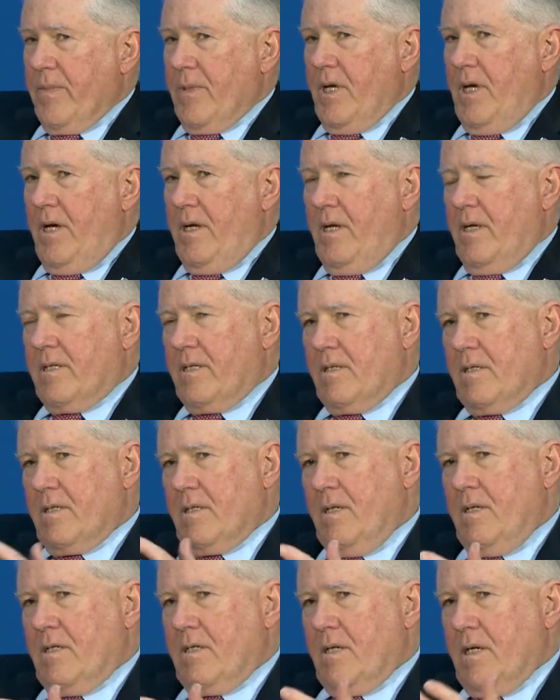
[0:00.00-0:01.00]
And
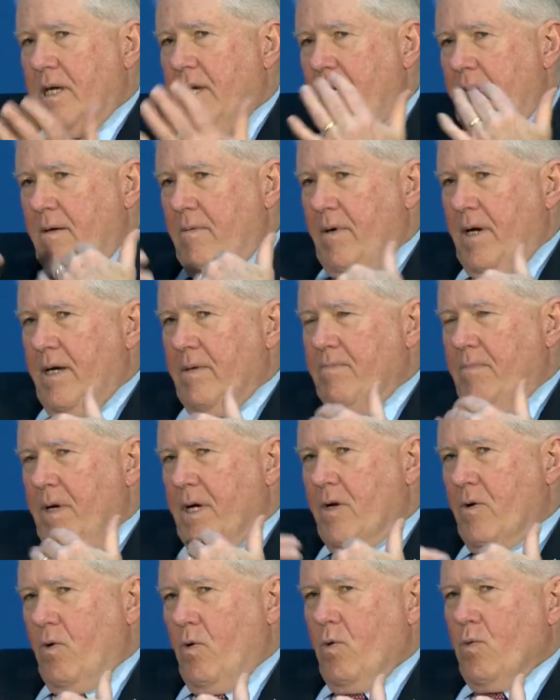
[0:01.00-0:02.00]
it's again,
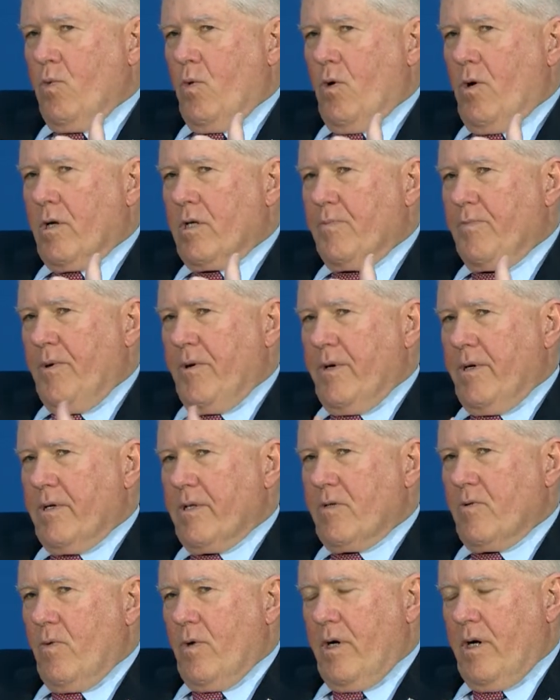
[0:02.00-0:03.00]
my Cold War
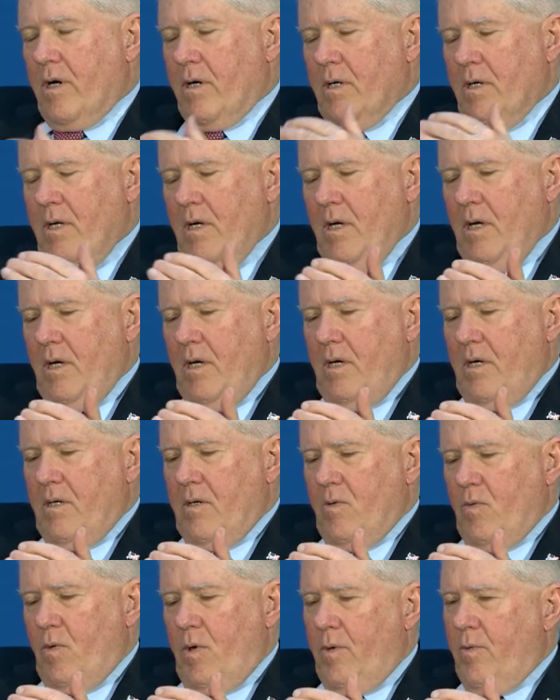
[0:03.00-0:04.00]
experience where
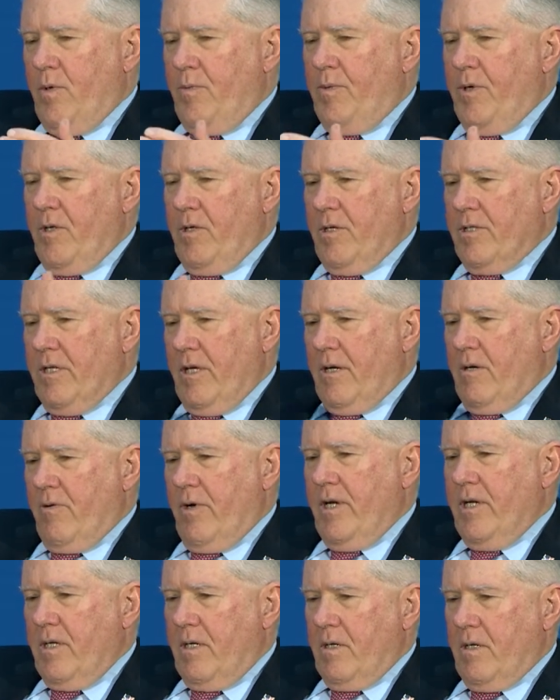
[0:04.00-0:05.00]
we would build a
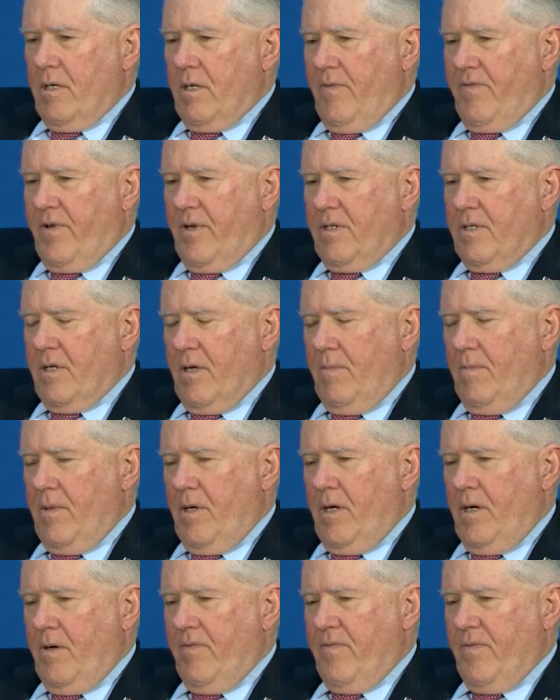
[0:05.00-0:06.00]
generation
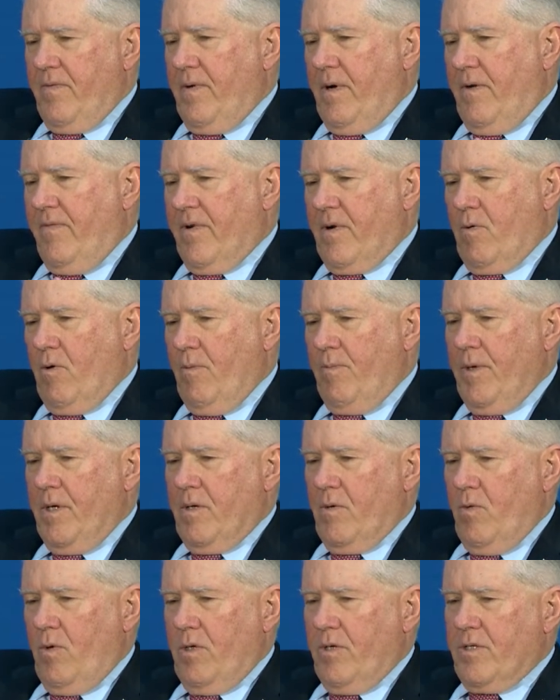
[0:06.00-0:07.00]
of
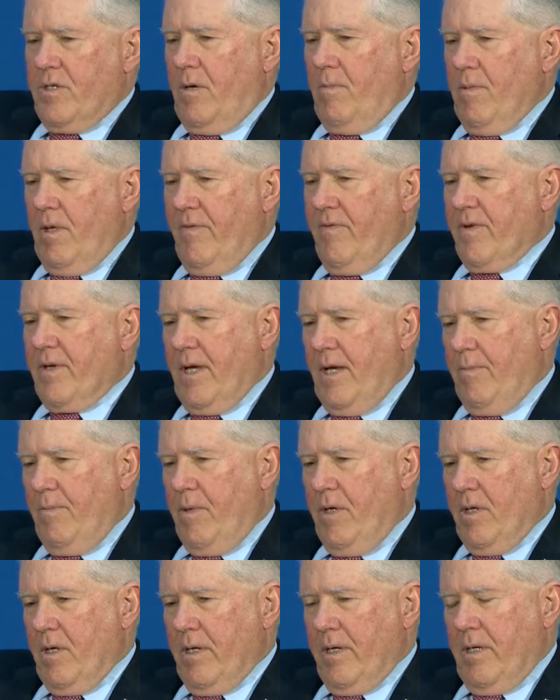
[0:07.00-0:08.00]
equipment with some level of
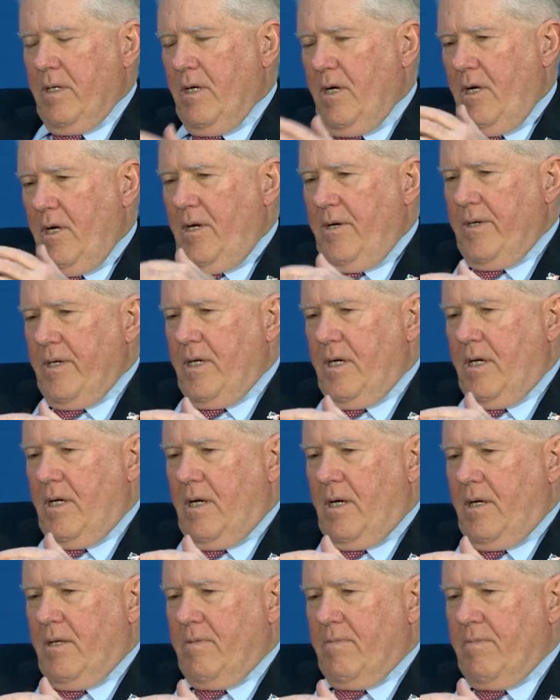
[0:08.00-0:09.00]
capability,
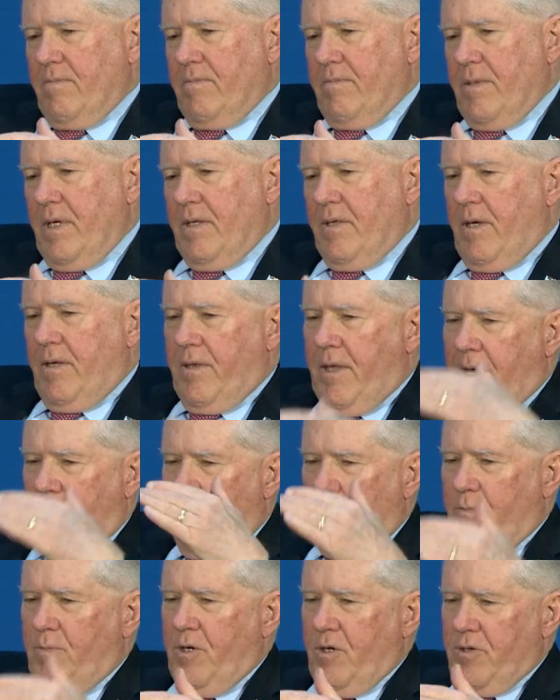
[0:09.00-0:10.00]
and then they
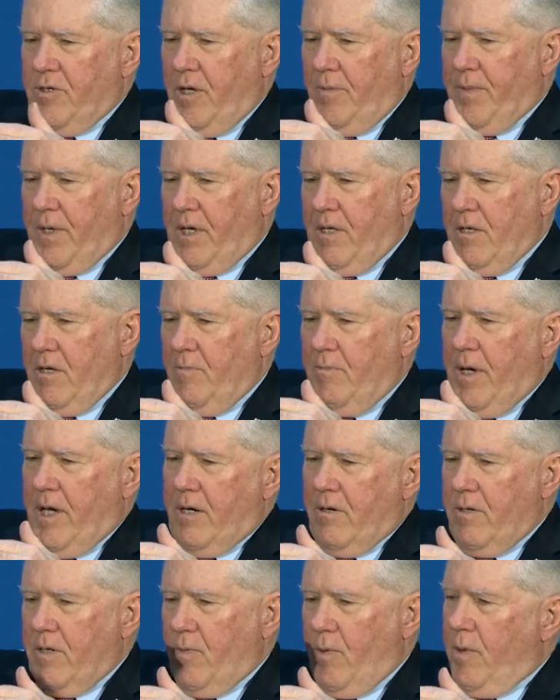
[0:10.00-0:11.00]
would build something a little
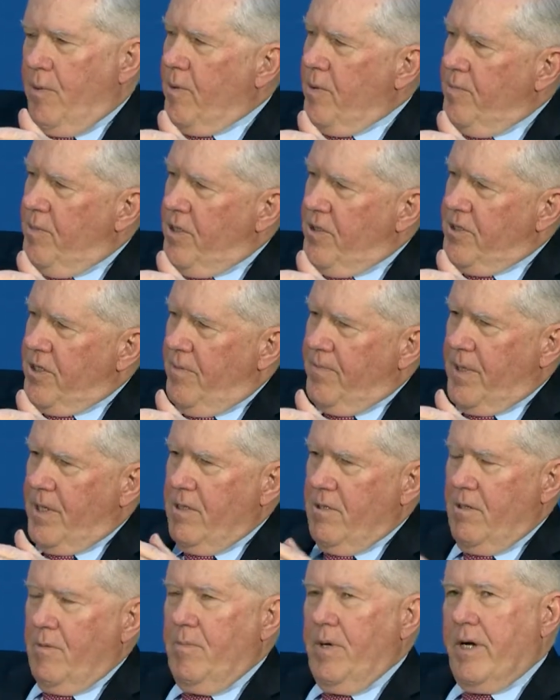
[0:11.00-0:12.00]
better, and we would build something a
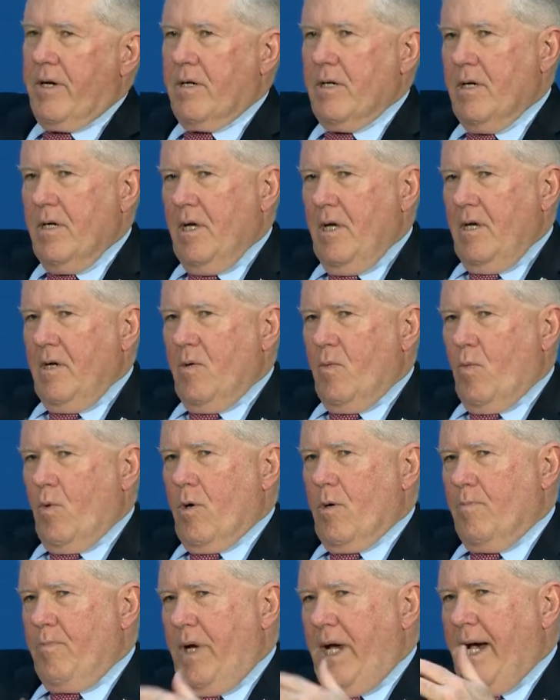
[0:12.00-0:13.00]
little better.
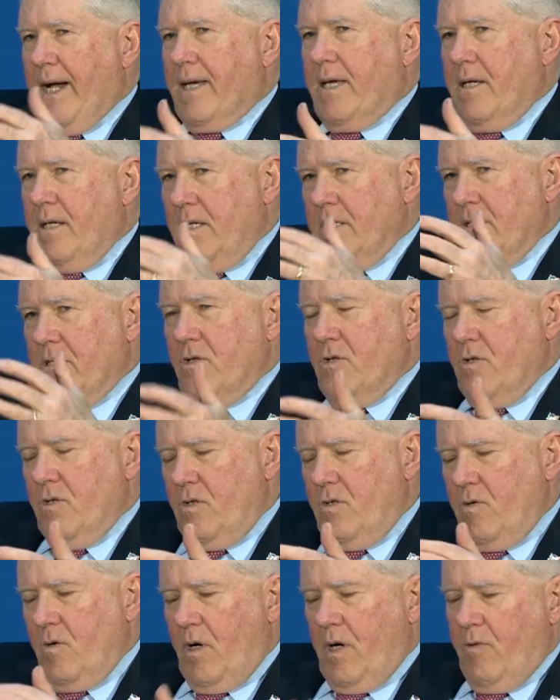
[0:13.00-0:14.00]
We're back
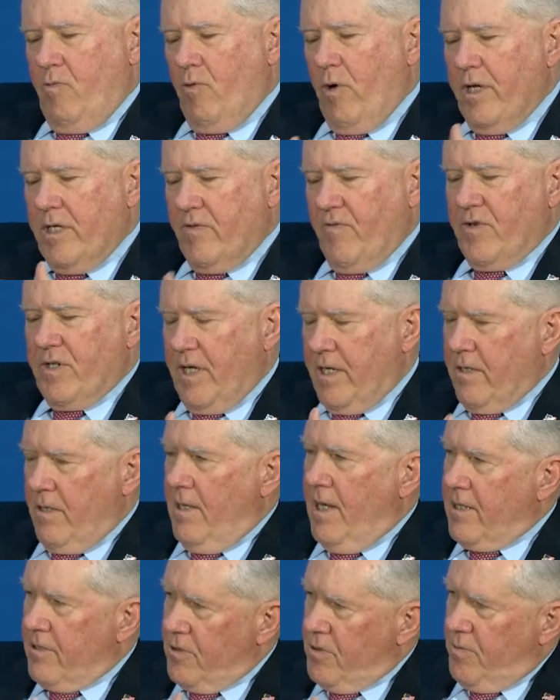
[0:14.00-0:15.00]
into a race for
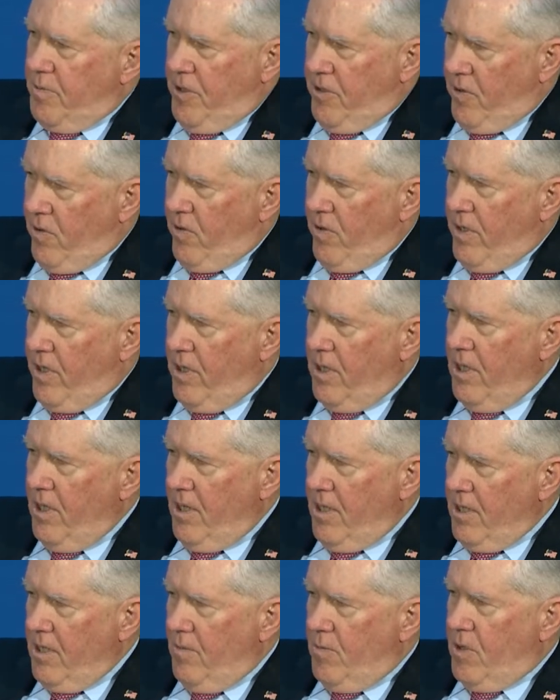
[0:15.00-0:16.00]
technological superiority
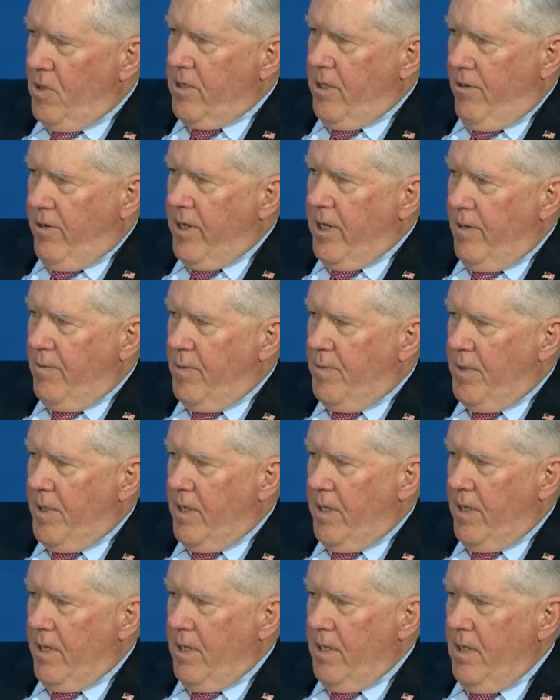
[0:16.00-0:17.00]
in military
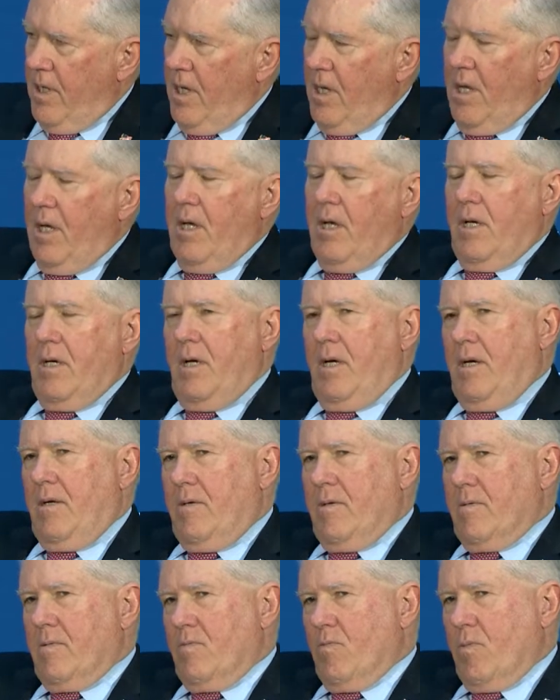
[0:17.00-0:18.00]
capability.
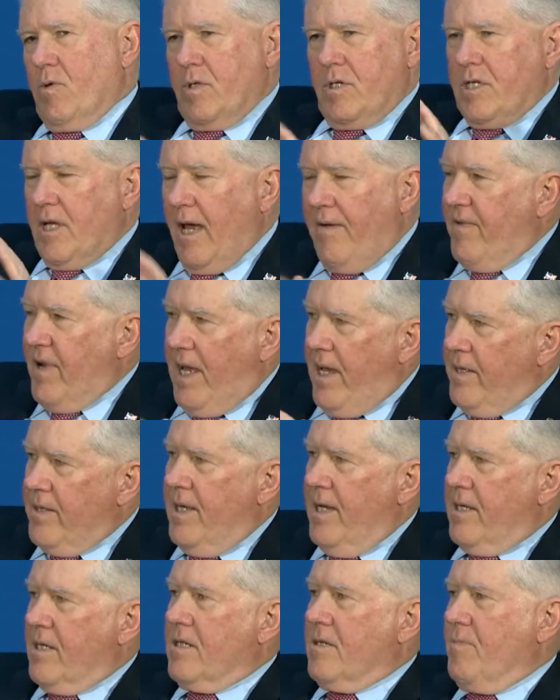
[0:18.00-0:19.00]
And we just haven't had
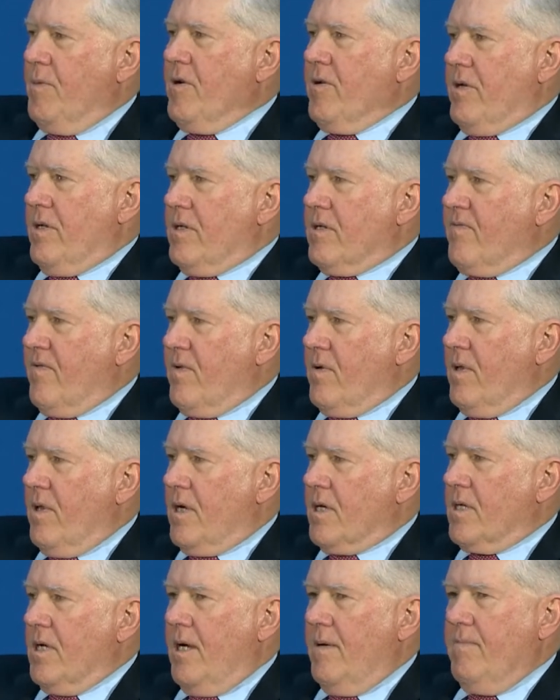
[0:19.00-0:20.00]
that experience for a
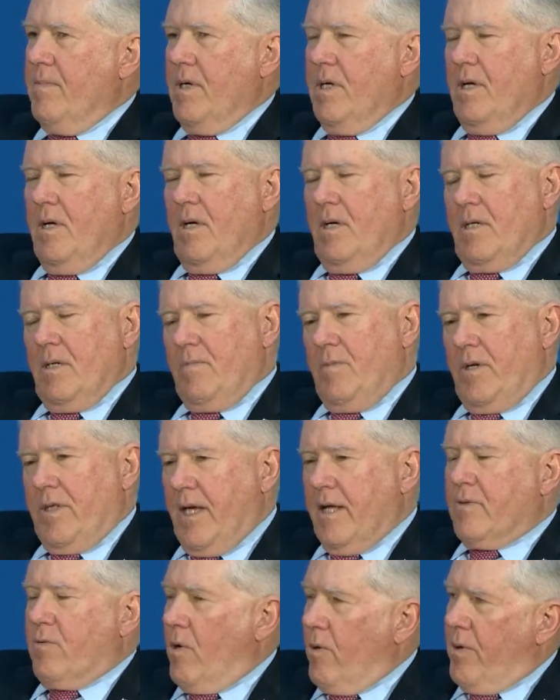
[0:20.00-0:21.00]
long time. But
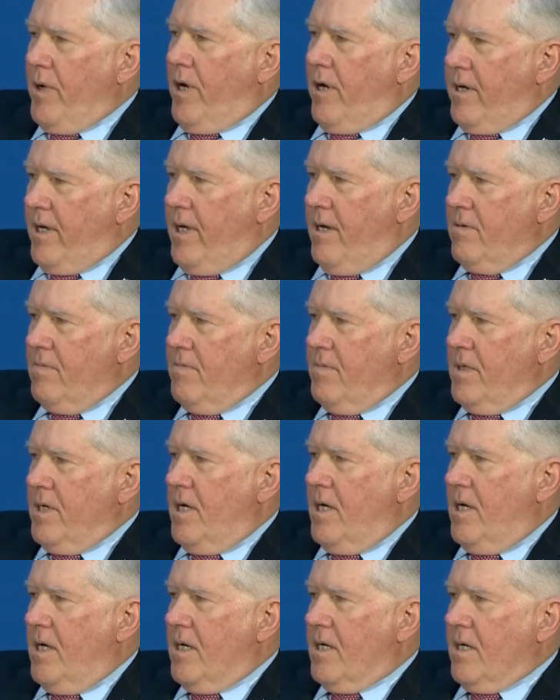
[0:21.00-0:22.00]
that's where we are now,
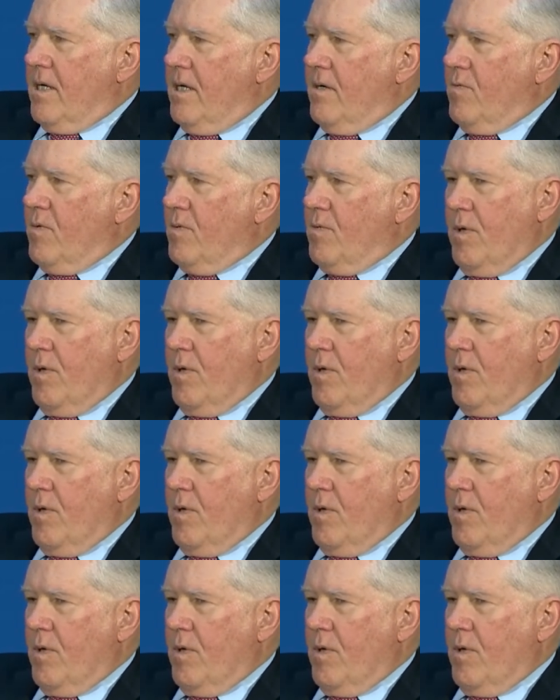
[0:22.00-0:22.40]
and